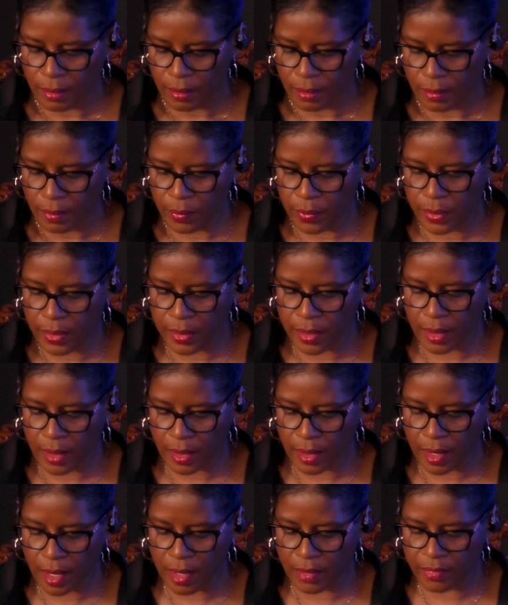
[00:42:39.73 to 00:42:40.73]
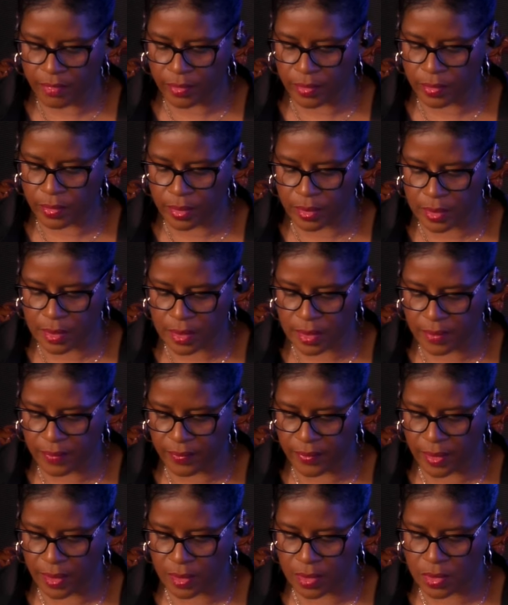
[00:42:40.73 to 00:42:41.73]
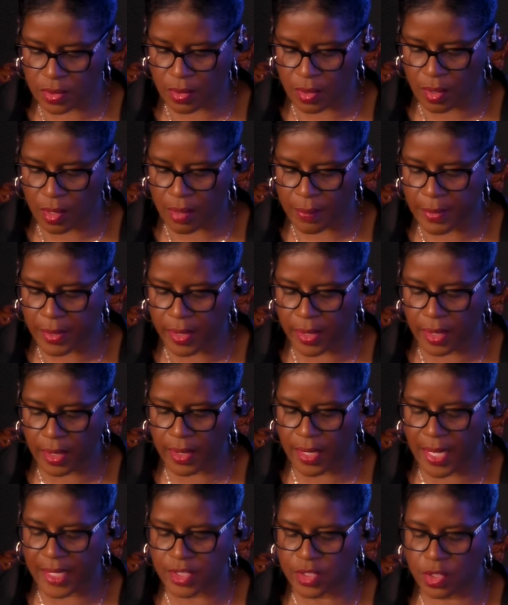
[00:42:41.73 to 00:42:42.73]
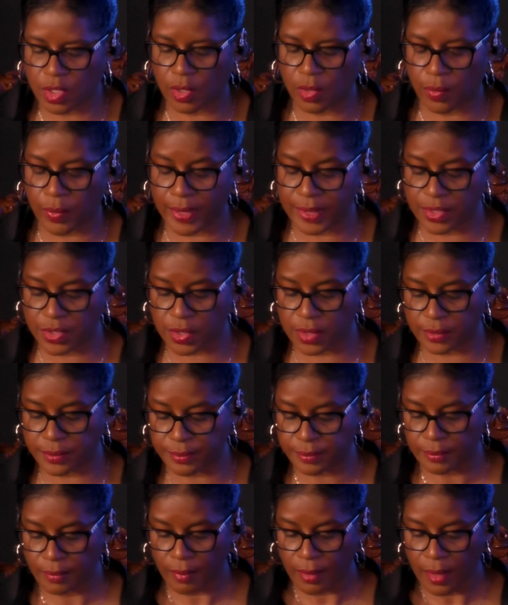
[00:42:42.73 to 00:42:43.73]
We thank God for you this evening. So come on in. Ask your question.